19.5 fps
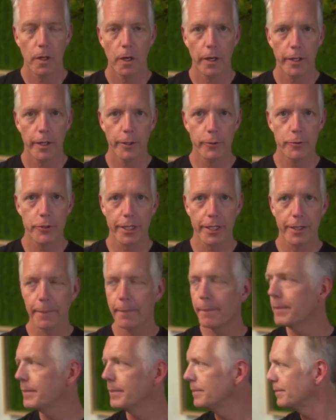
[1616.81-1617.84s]
Audio check.
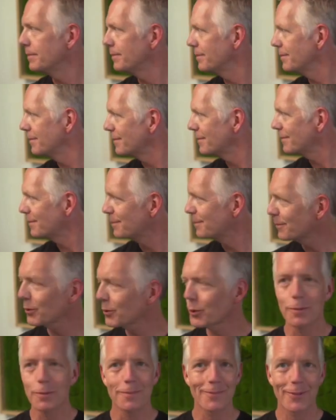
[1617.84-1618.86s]

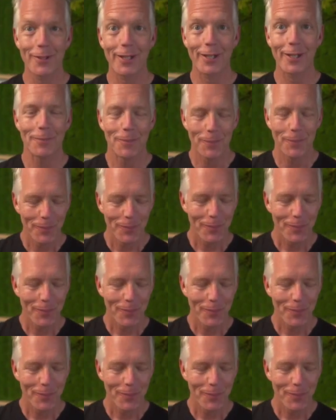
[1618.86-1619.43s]
Cool, good to go.